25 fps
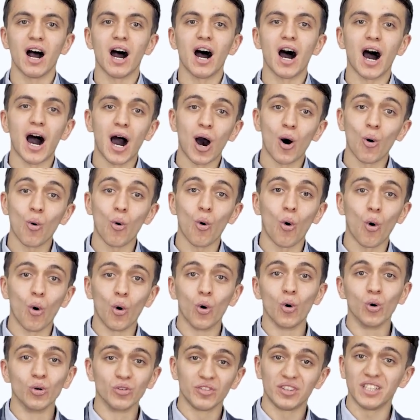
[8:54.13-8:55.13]
how
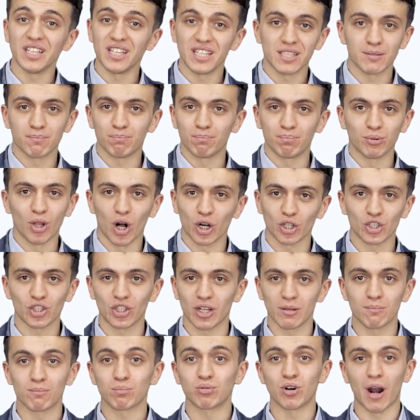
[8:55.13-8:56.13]
all these
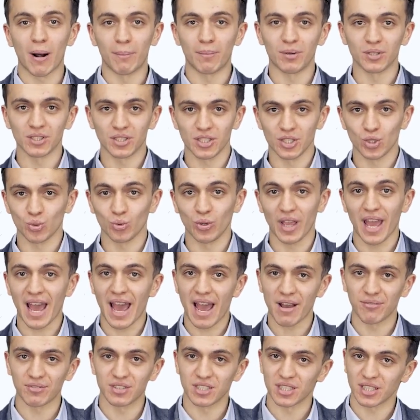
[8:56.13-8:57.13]
blockchain properties we
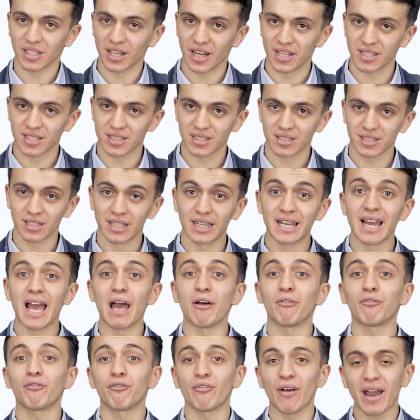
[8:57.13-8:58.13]
have discussed
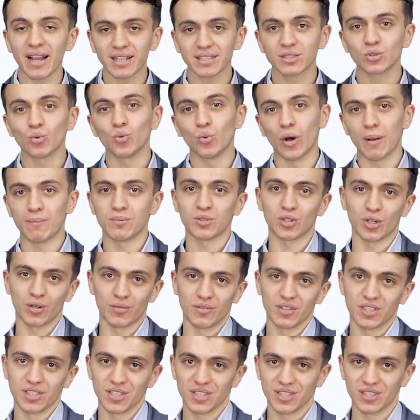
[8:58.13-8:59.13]
affect web
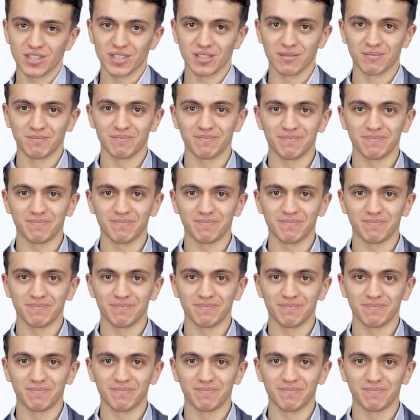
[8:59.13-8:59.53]
services.